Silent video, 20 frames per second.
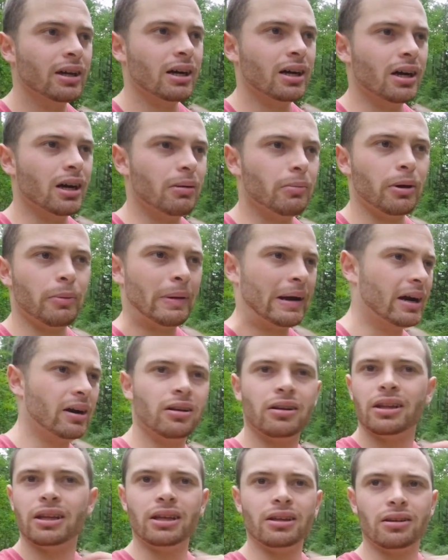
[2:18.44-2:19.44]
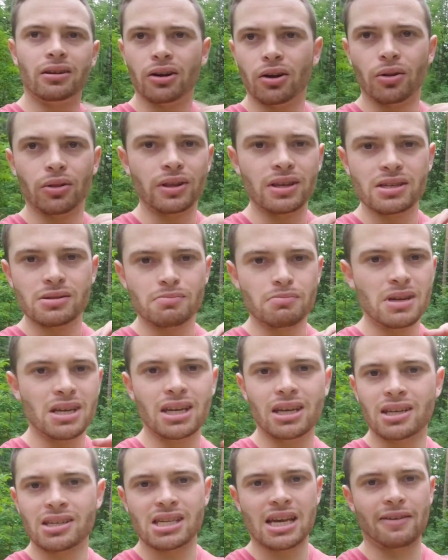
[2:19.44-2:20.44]
but apparently, you know, these
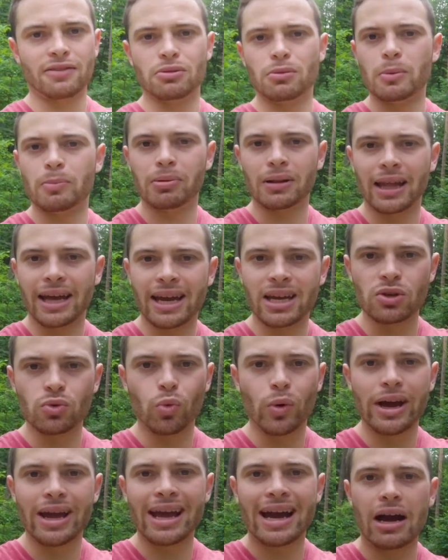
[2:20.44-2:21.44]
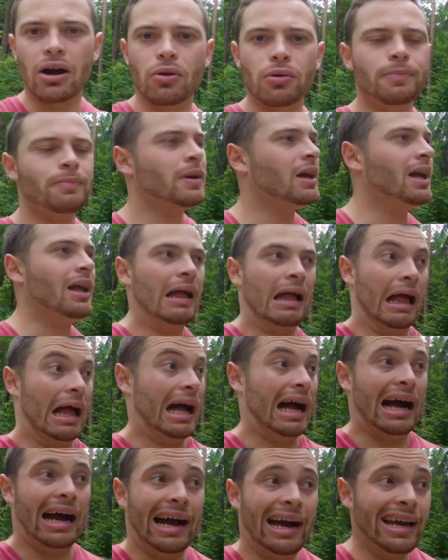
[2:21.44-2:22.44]
meetings have to be planned way out.
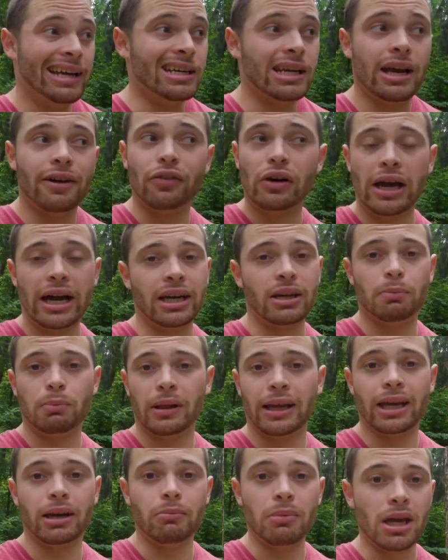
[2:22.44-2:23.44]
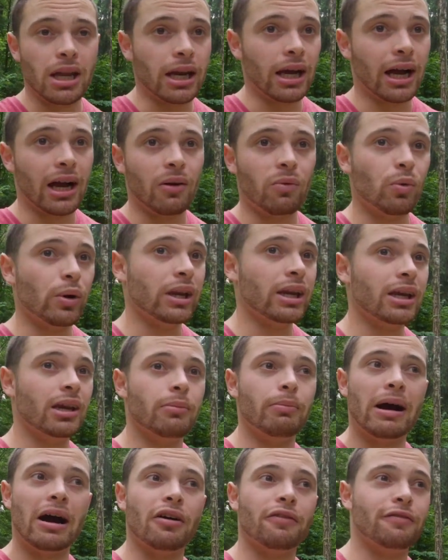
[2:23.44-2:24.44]
I'd never had to plan a meeting. I went
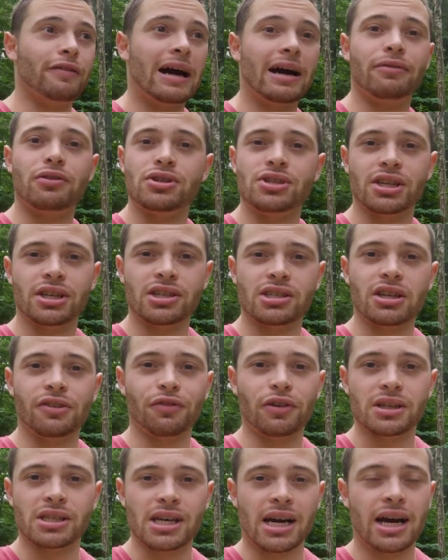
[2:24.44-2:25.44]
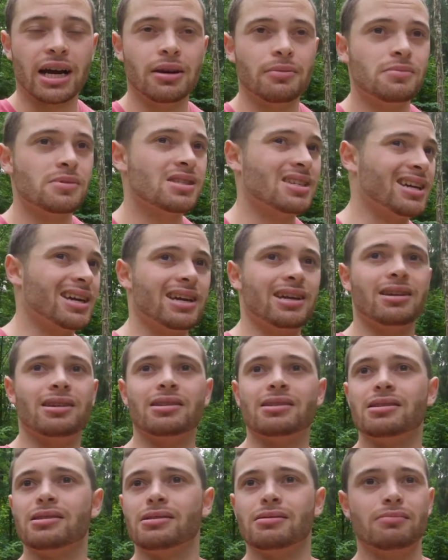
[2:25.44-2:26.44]
in about 5 or 6 different times,
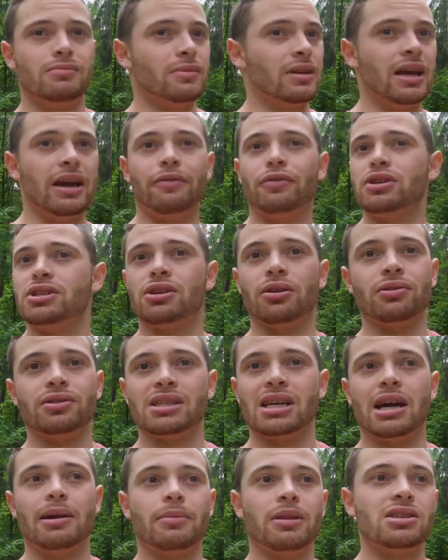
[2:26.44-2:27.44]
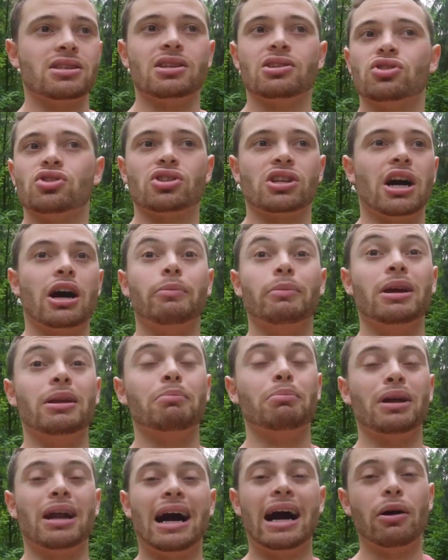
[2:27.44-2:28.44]
and every single time they said just come
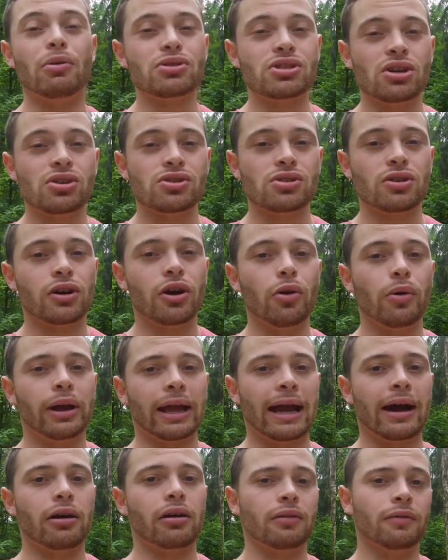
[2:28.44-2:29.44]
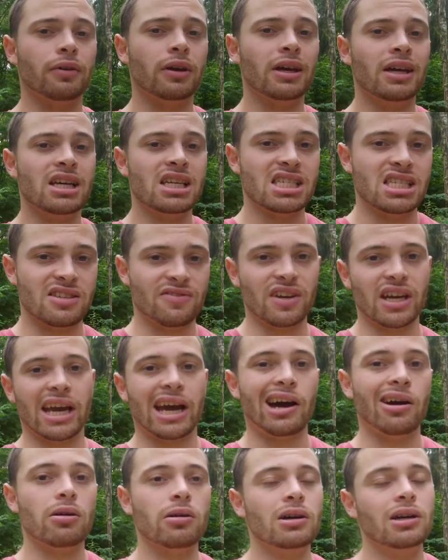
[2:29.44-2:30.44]
in. But I was also going out of
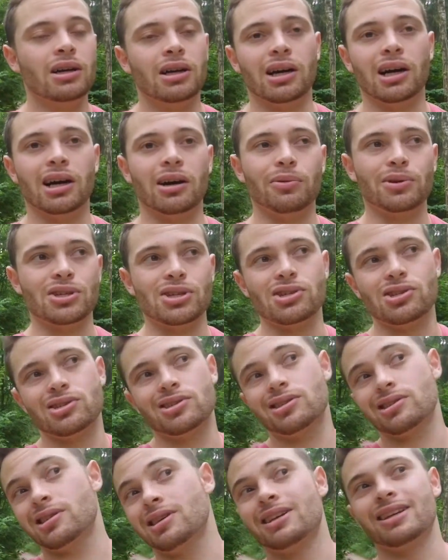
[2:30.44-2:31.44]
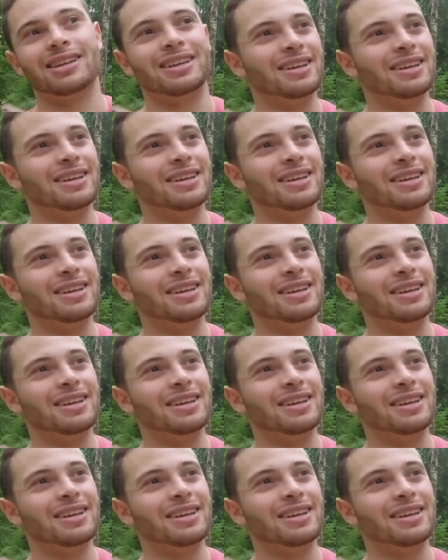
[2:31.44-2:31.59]
Zwickau, which is